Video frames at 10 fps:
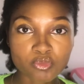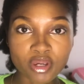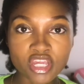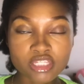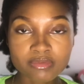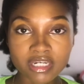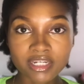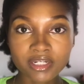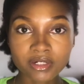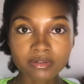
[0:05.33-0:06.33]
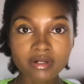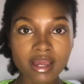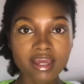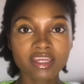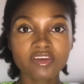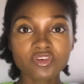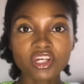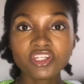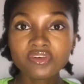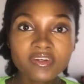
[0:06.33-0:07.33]
YouTube channel. If you are
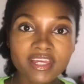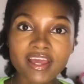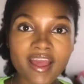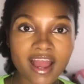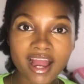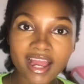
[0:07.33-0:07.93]
new here, hi.